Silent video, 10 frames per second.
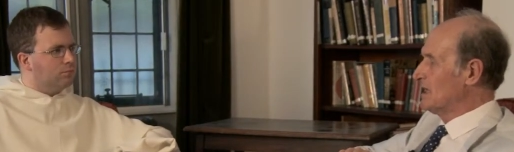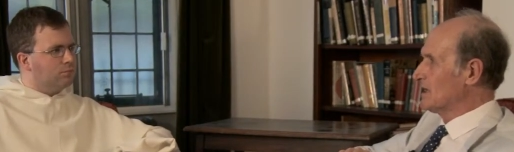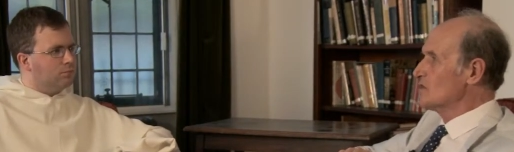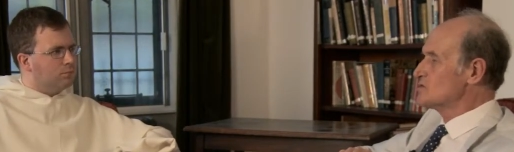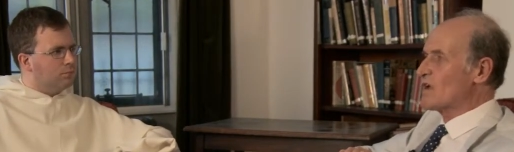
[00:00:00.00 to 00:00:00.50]
Speaker 1: It
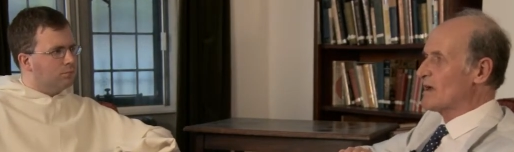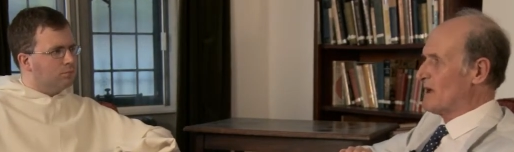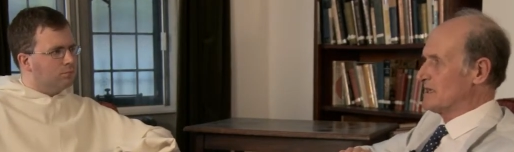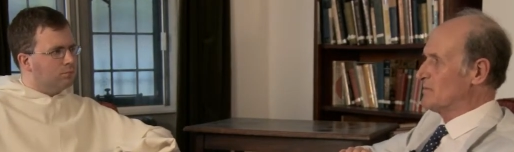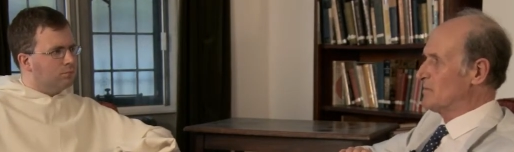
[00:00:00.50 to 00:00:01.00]
goes right
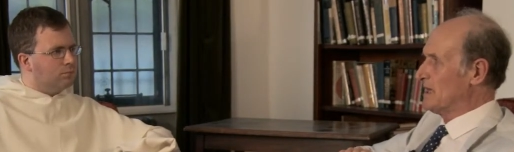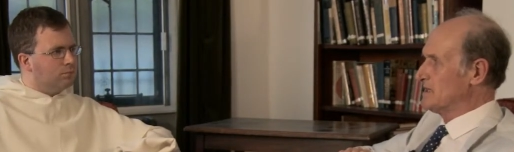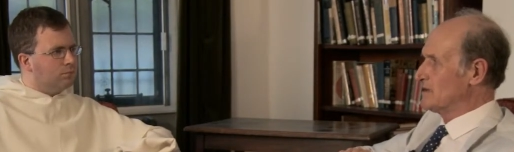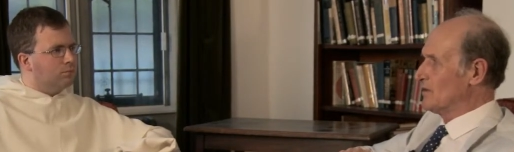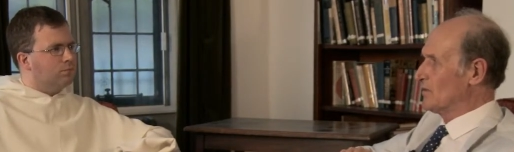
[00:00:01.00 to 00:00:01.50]
back to
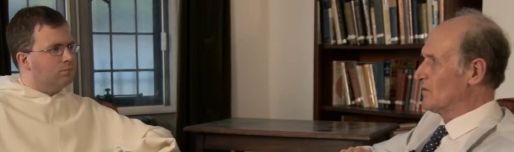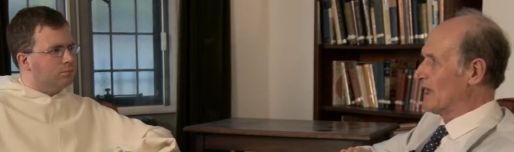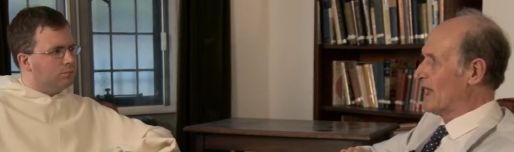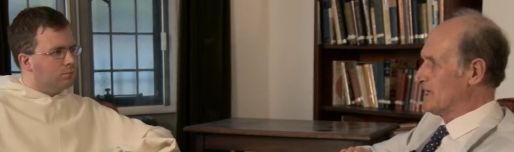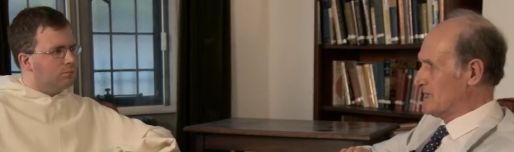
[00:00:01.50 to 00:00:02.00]
Plato, the
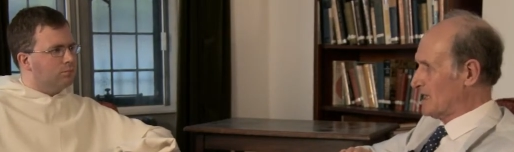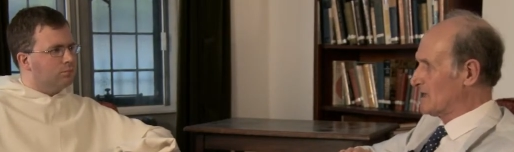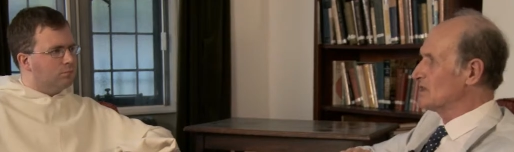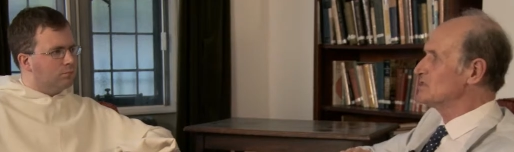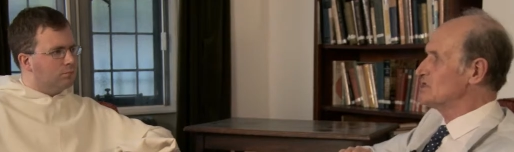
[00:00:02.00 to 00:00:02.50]
idea
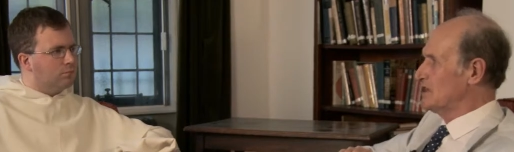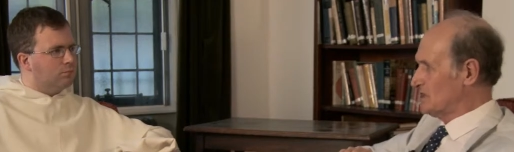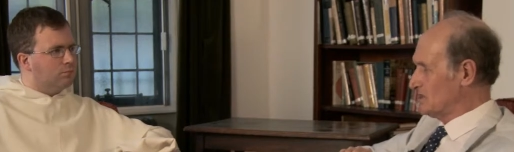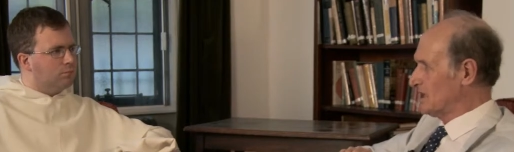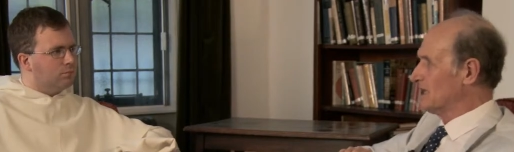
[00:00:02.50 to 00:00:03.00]
that
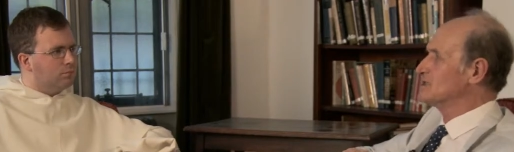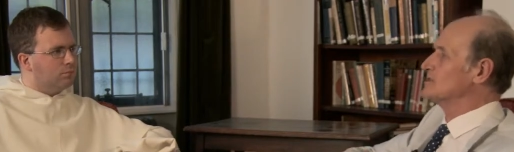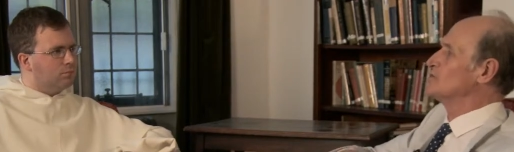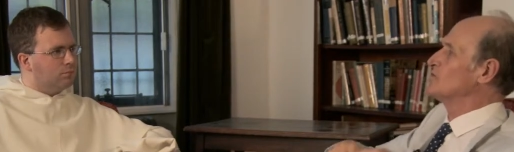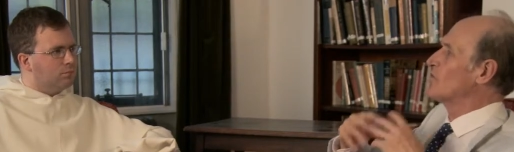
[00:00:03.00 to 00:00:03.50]
teaching is a
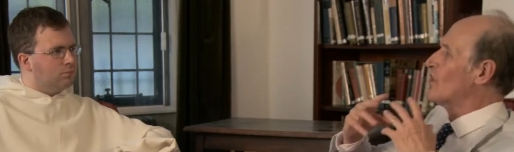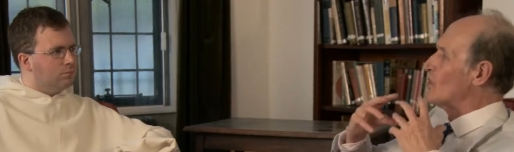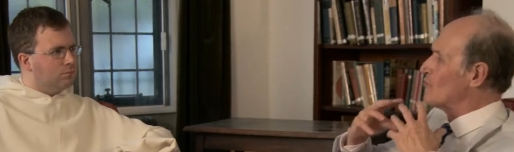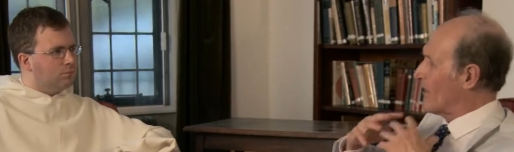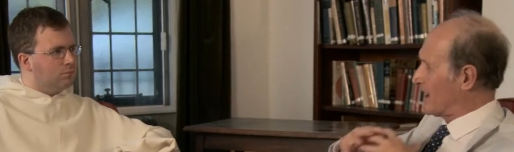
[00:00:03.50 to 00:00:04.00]
sort of
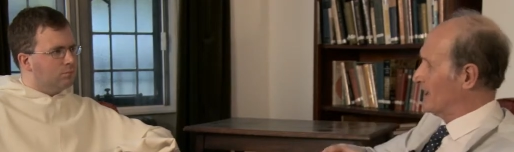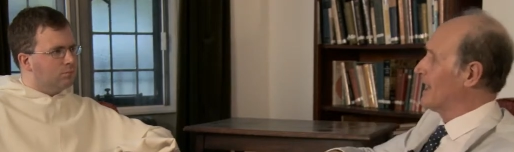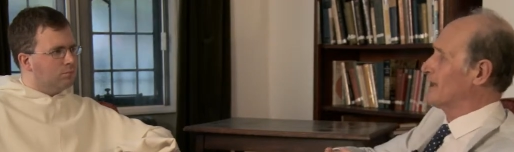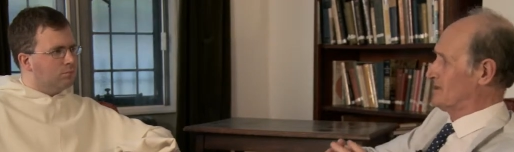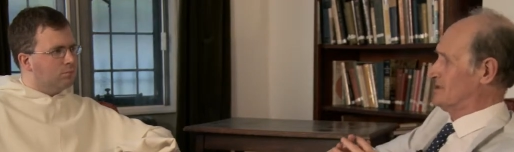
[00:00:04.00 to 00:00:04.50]

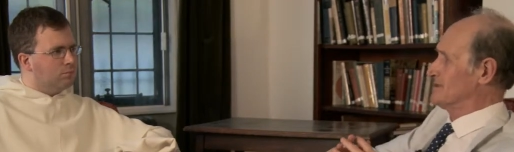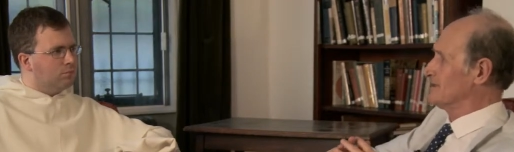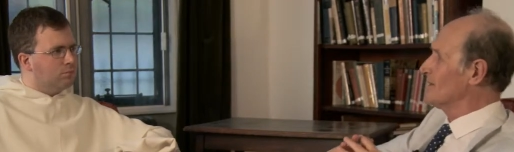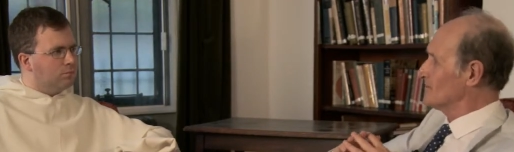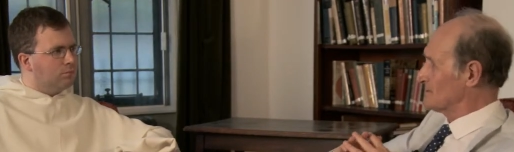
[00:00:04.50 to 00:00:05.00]
recollection
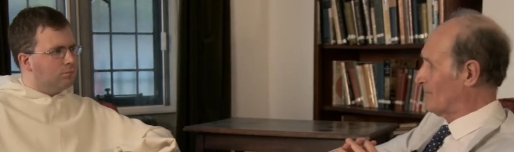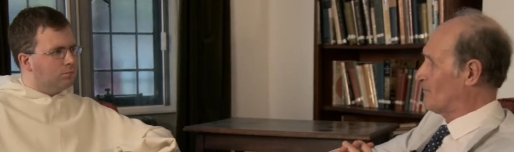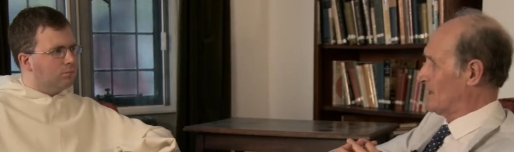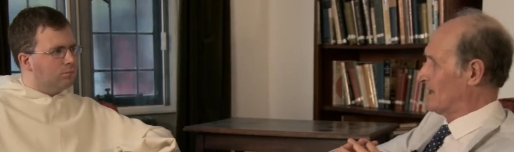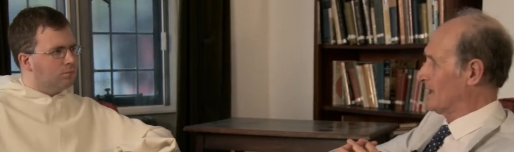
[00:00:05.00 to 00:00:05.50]
of
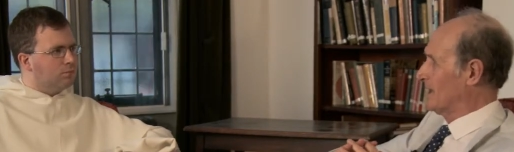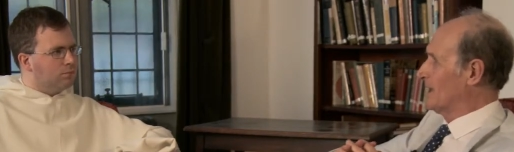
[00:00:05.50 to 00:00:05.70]
something.